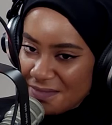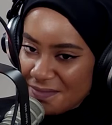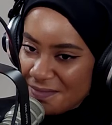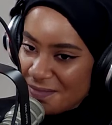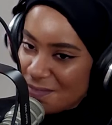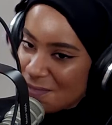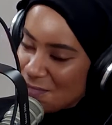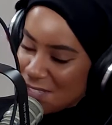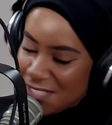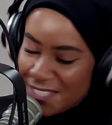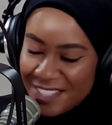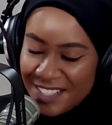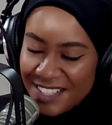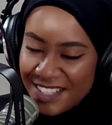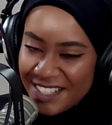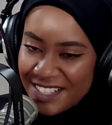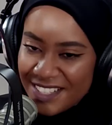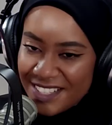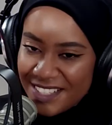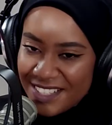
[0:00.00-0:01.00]
Vanilla
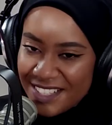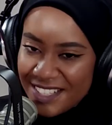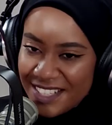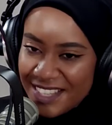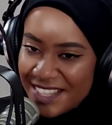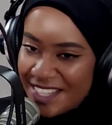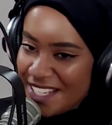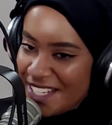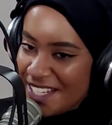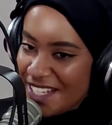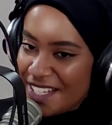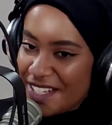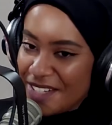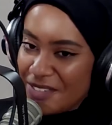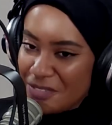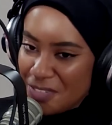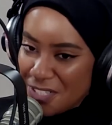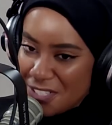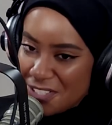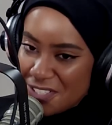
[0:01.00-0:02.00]
custard. No. The
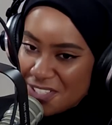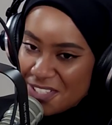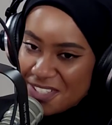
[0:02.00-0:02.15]
original.